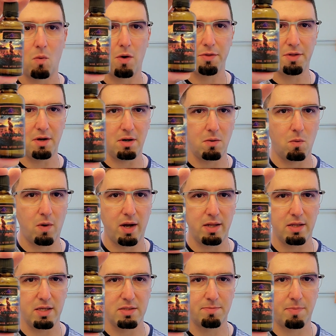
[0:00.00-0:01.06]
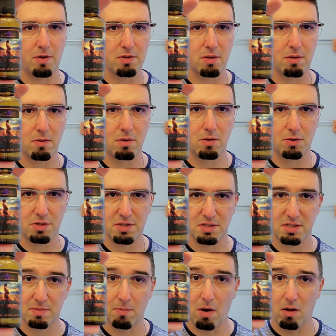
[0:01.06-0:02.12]
wonder why this bottle looks
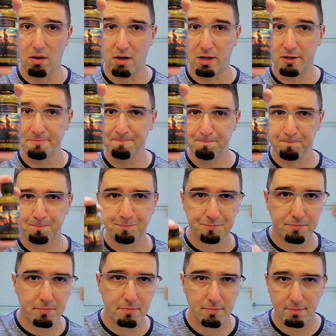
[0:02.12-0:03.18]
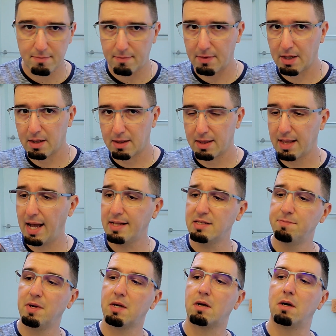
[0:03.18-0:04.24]
smaller,
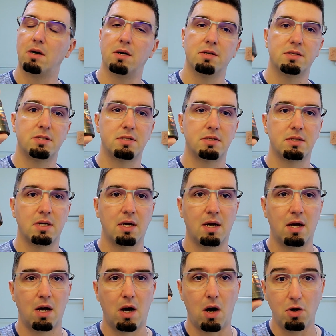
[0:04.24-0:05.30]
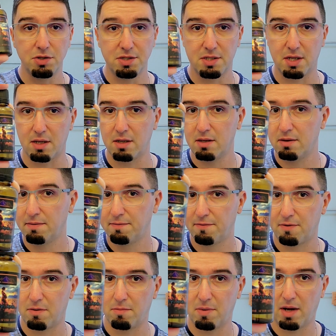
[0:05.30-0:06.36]
that's because Austin
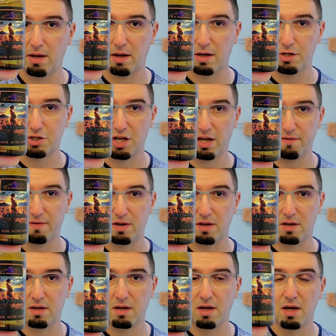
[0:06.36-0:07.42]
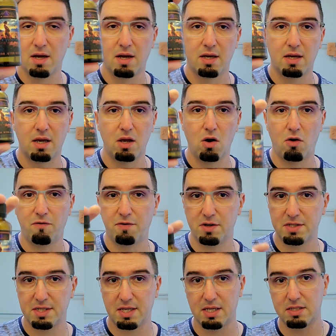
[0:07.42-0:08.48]
from AA Shaving, he
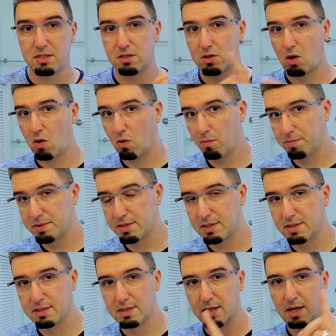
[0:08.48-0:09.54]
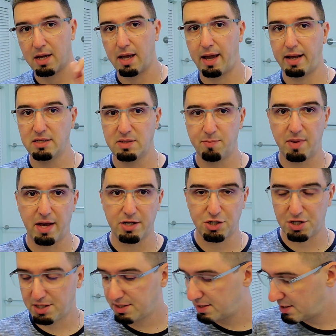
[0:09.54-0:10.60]
offers his soaps and
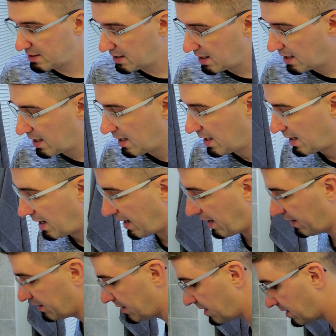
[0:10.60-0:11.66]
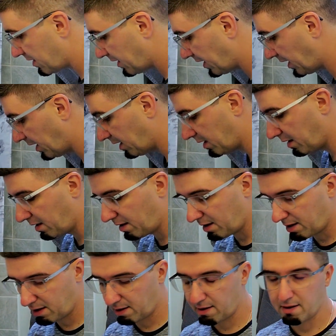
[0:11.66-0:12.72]
splashes either in
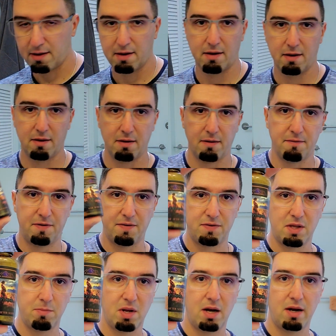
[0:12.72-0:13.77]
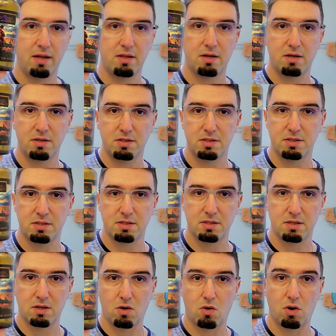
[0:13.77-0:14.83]
50
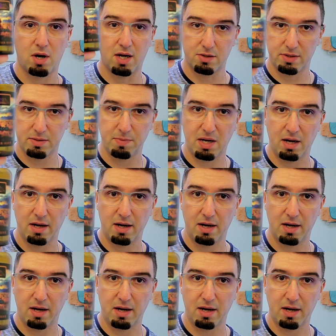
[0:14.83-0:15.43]
milliliters or 100